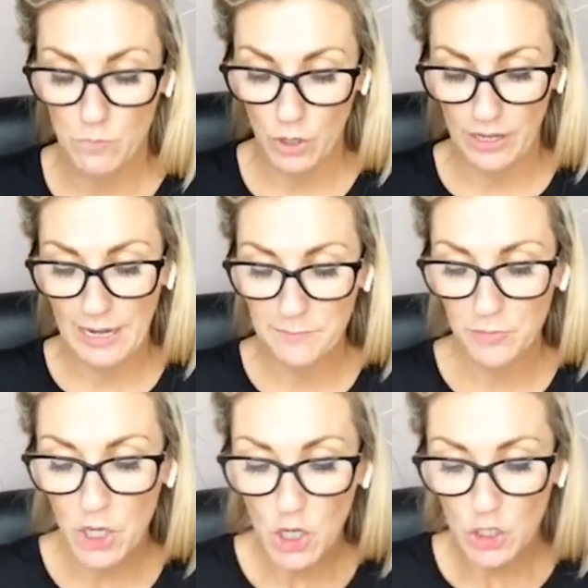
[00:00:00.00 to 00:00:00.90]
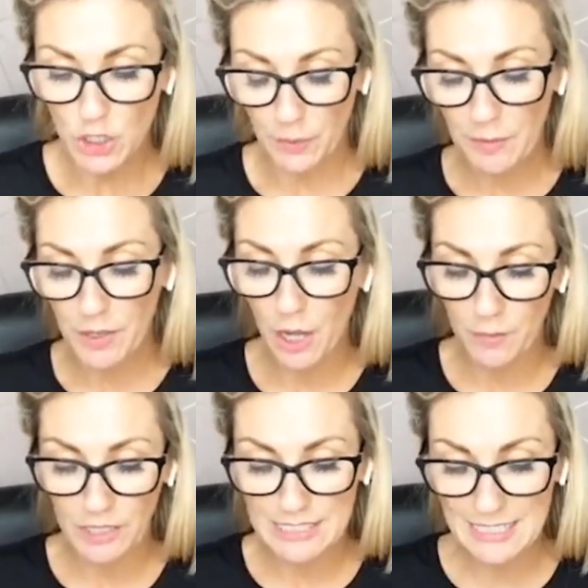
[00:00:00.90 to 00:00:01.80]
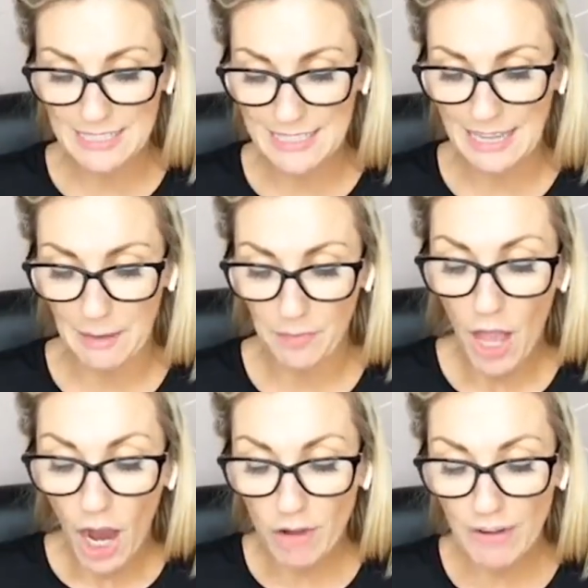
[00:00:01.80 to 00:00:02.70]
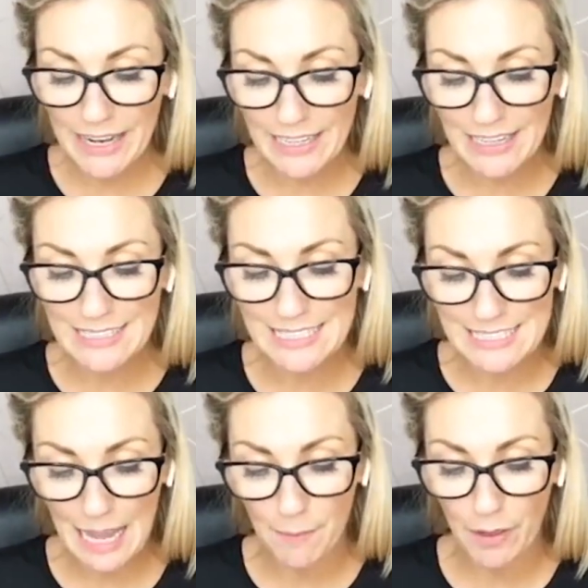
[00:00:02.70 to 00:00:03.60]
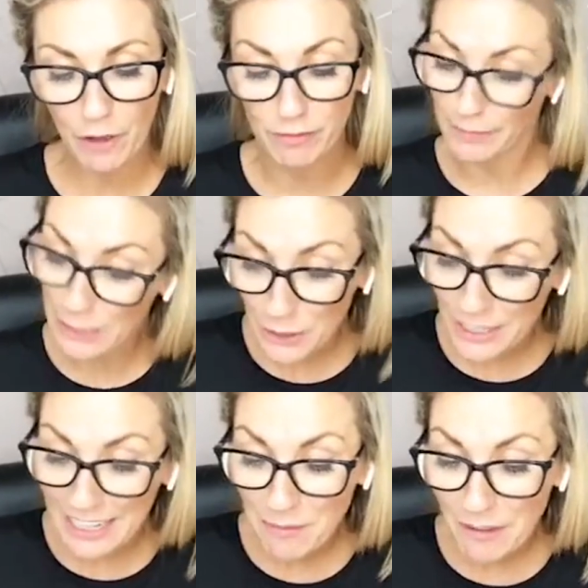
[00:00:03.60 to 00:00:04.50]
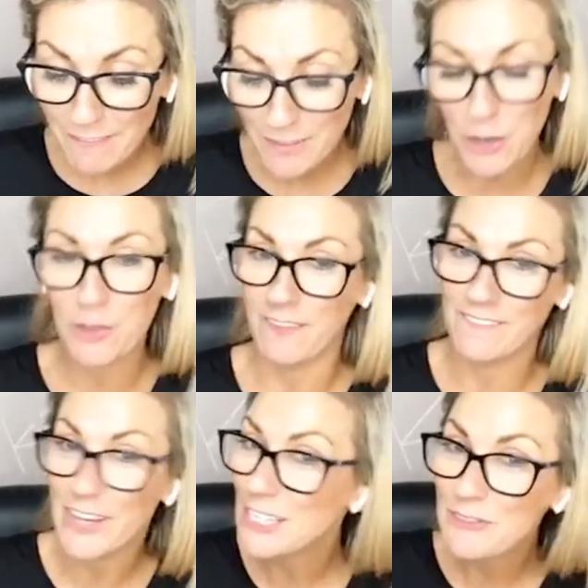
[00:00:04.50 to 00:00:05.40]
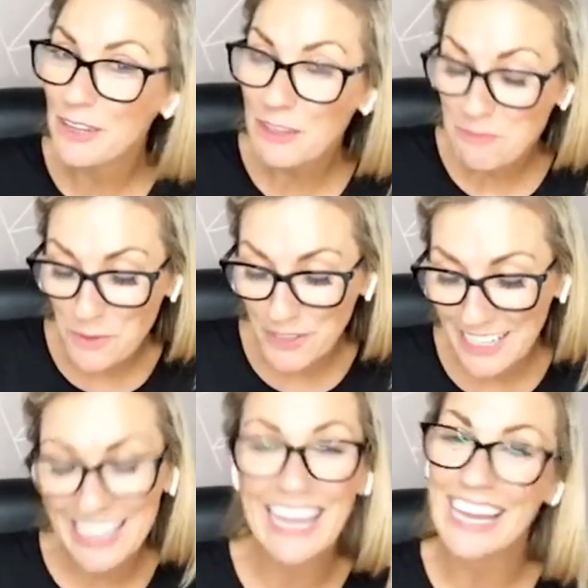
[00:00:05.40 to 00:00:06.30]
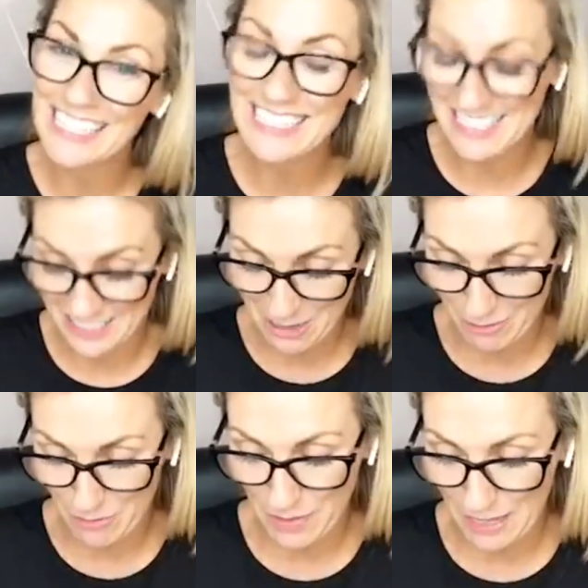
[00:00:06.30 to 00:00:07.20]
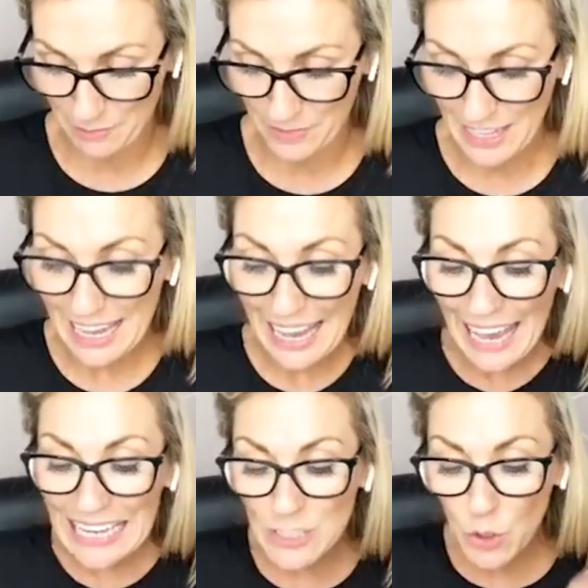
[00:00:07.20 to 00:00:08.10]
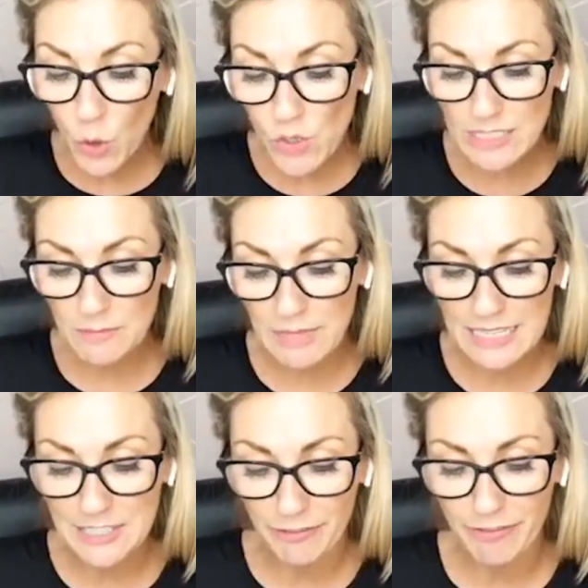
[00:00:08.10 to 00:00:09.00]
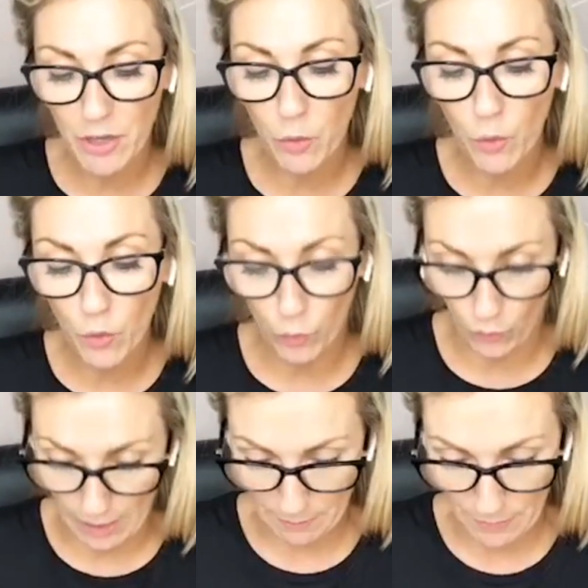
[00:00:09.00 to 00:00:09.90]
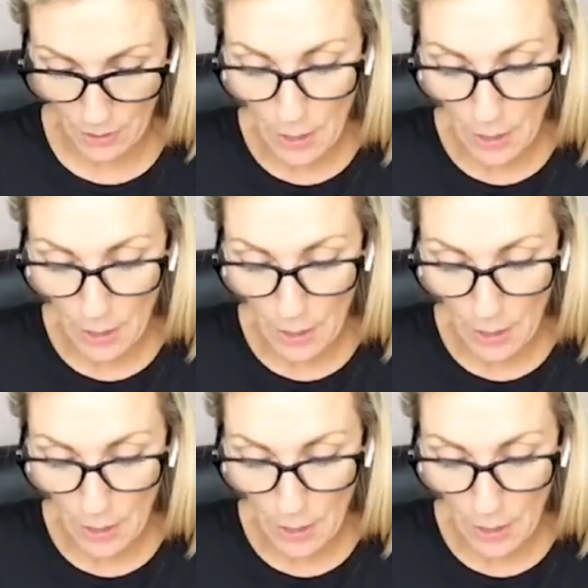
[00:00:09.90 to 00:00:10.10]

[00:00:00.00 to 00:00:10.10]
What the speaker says: Okay, so here we go. I'm going to say this again. I recognise this habit of me looking at my phone the first thing in the morning isn't serving me. It's causing me to feel crap.